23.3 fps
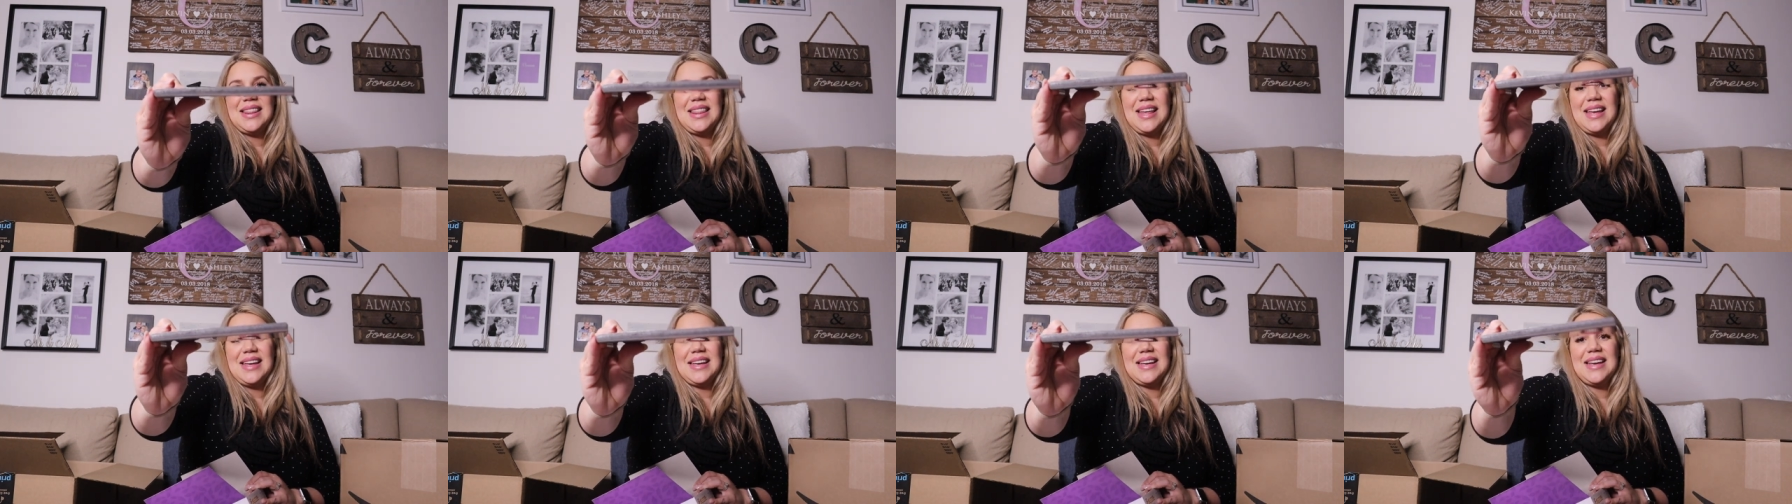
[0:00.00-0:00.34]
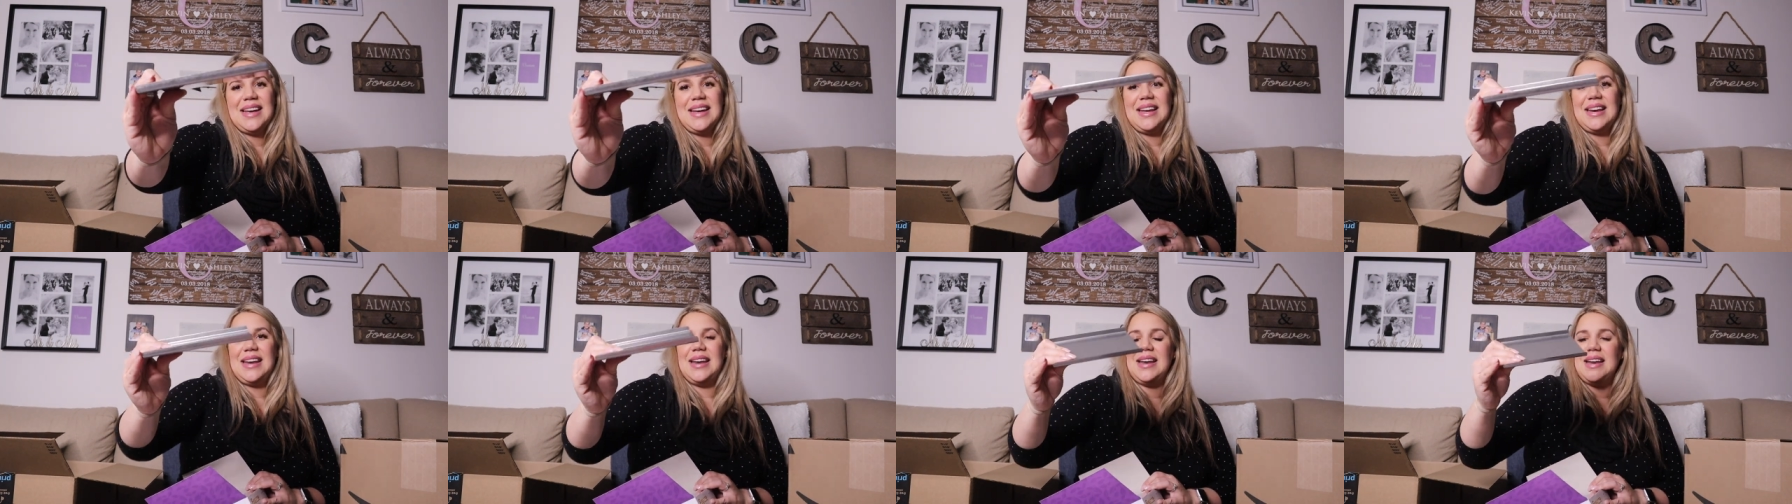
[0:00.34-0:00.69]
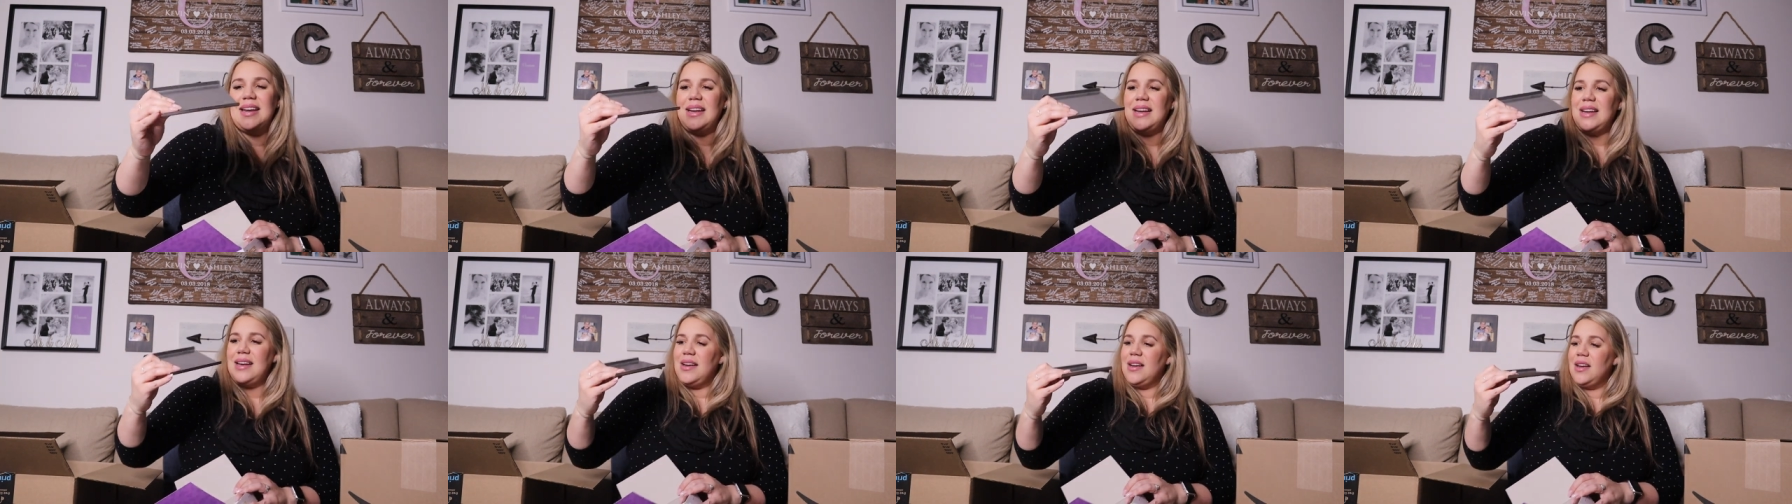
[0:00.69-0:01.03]
they
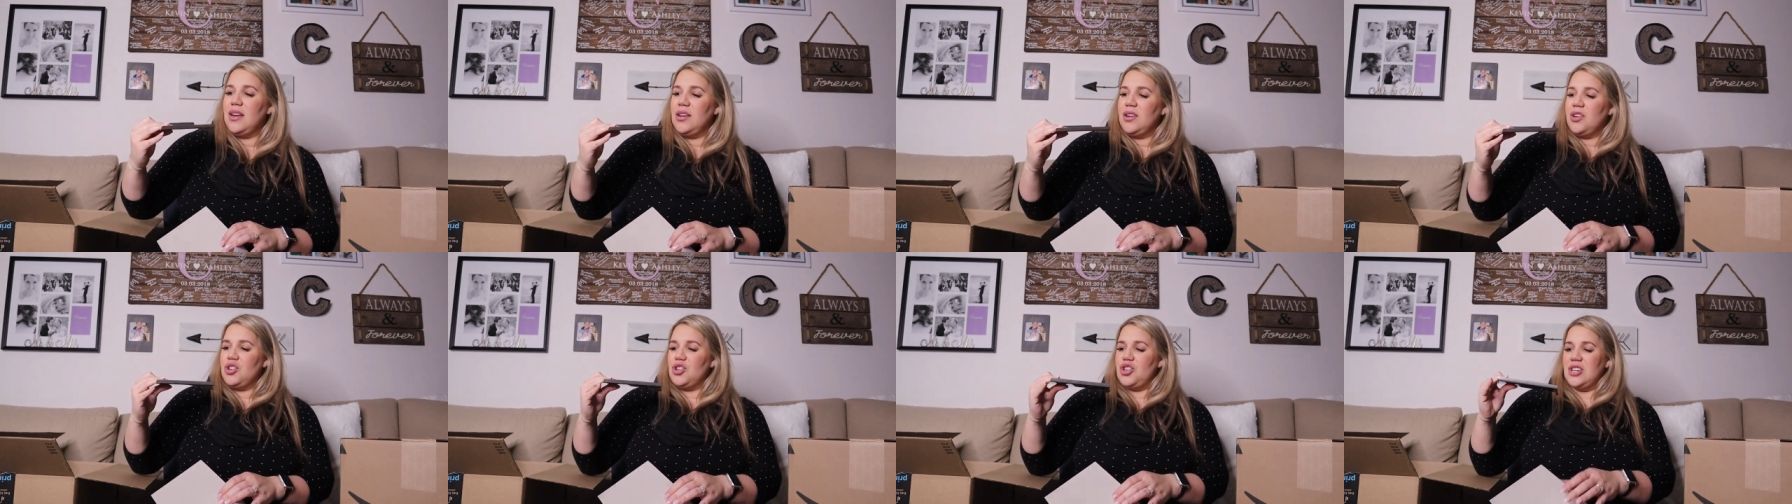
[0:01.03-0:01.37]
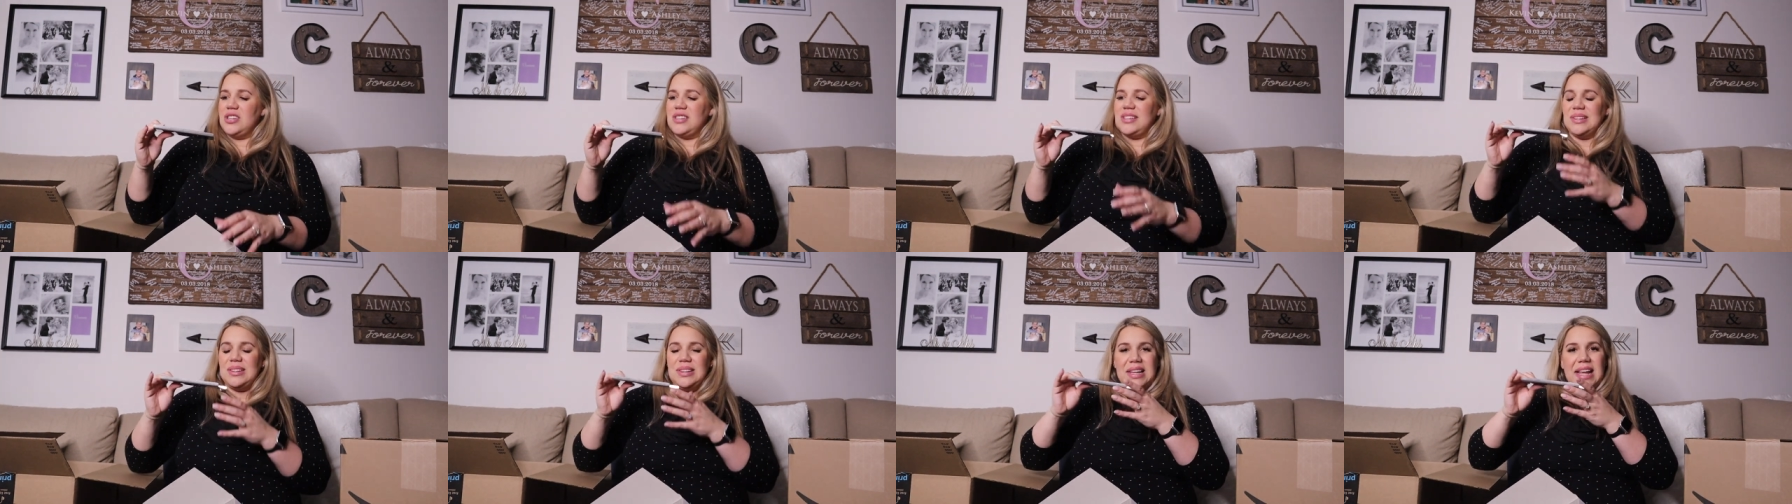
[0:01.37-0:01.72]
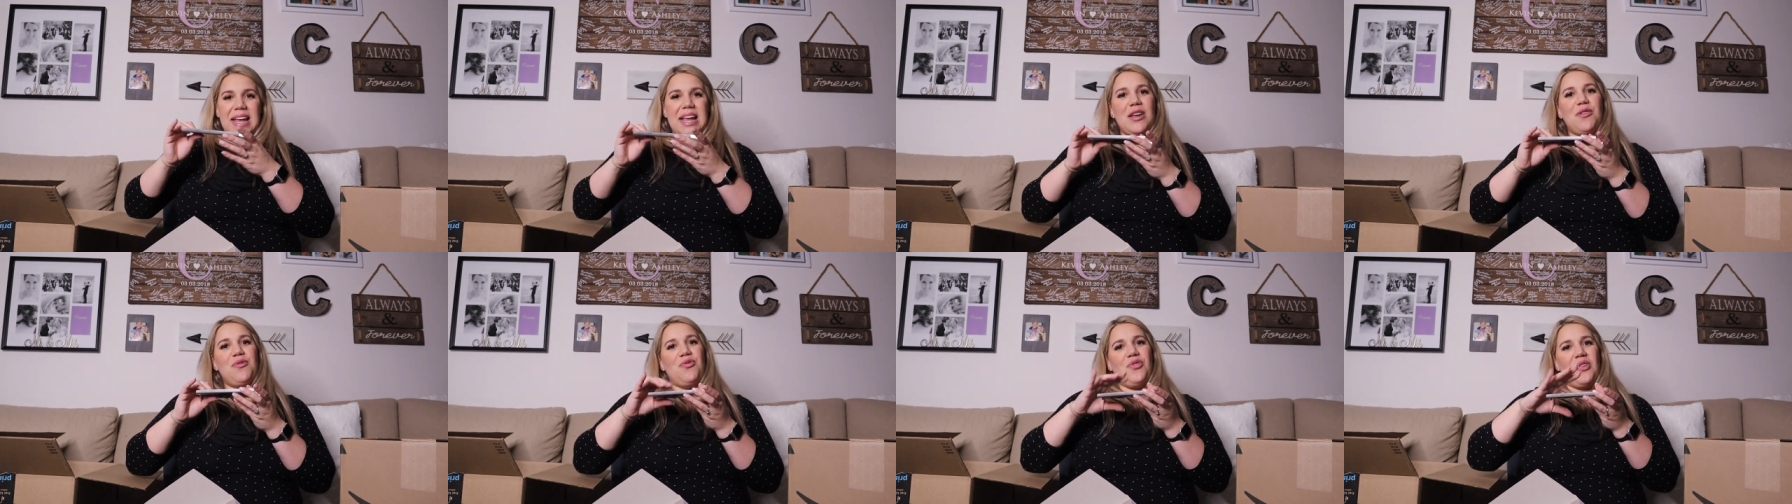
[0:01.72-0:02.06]
can just
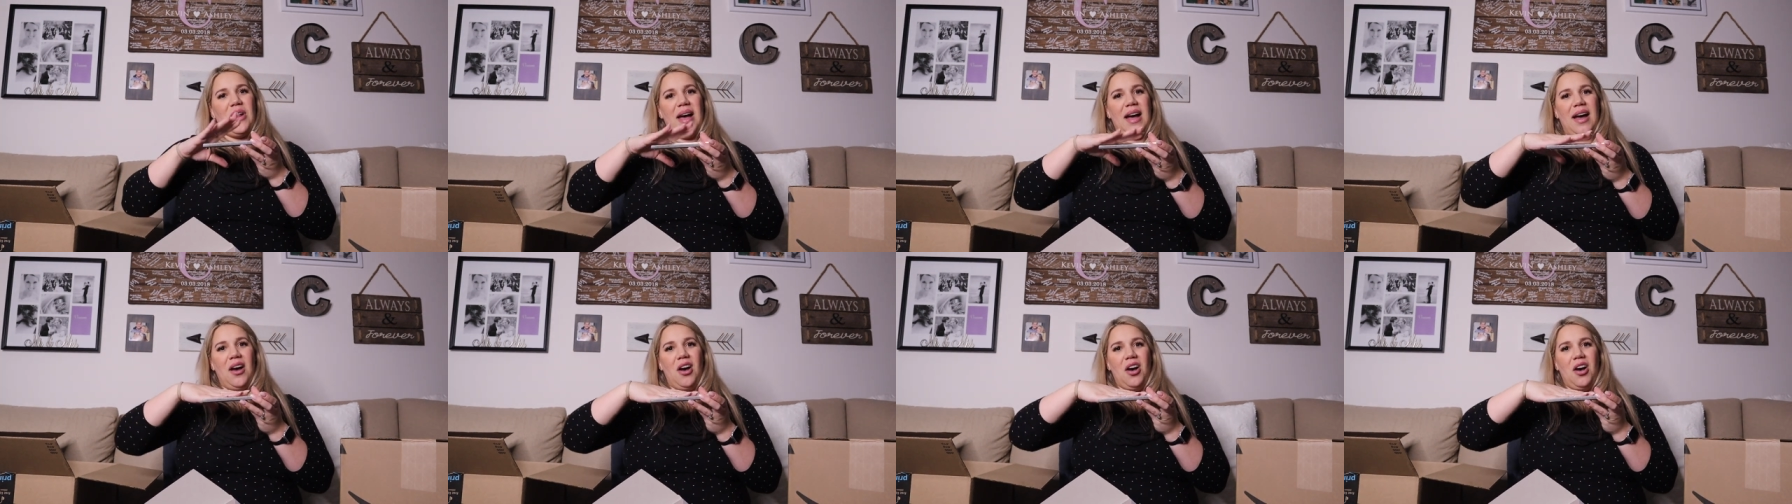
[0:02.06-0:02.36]
lay flat